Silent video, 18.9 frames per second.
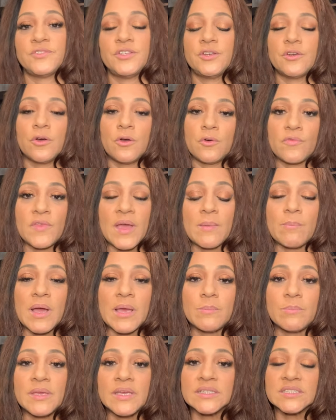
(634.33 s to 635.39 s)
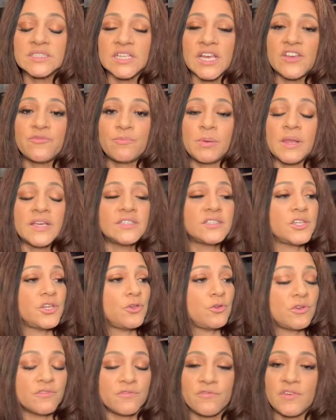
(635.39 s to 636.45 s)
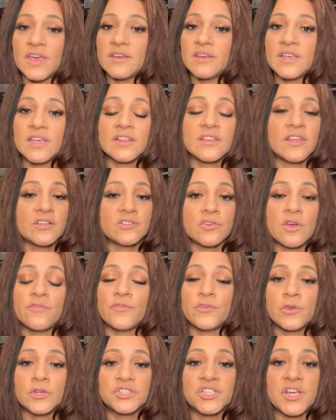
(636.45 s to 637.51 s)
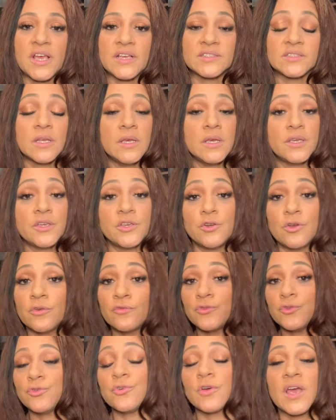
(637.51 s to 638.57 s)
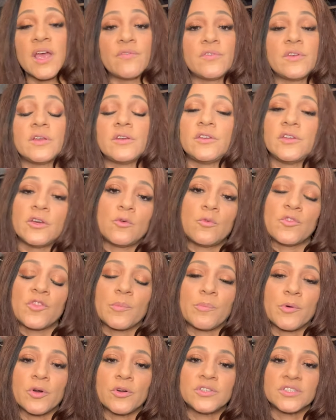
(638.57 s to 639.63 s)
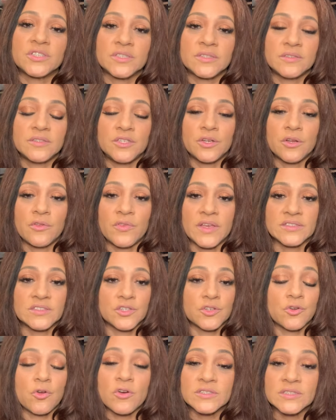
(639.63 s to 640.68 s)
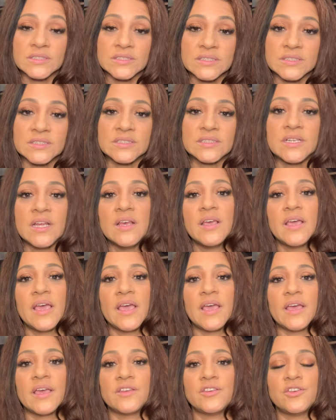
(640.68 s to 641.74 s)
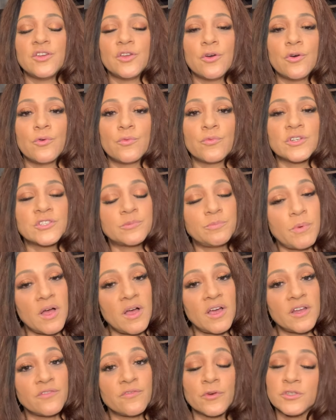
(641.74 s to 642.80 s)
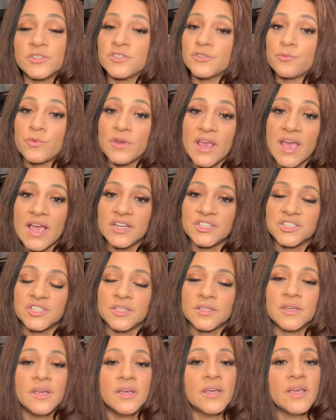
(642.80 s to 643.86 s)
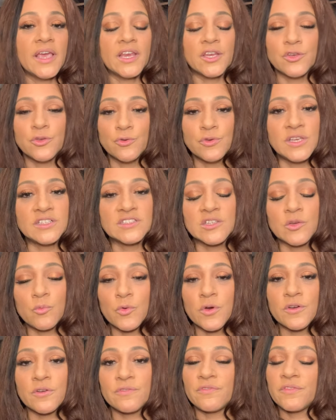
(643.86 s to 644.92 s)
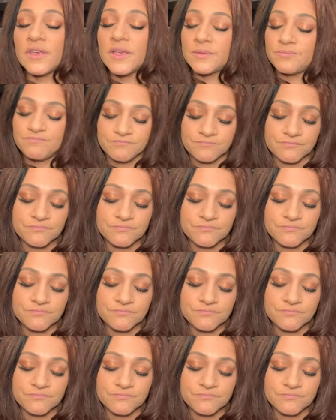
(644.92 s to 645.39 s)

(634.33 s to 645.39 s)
You know, that might be a safe place that you can vent and get things off of your chest. You know, if you're having to deal with a person, you know, that's a narcissist and, you know, respond versus reaction and you need somewhere to vent,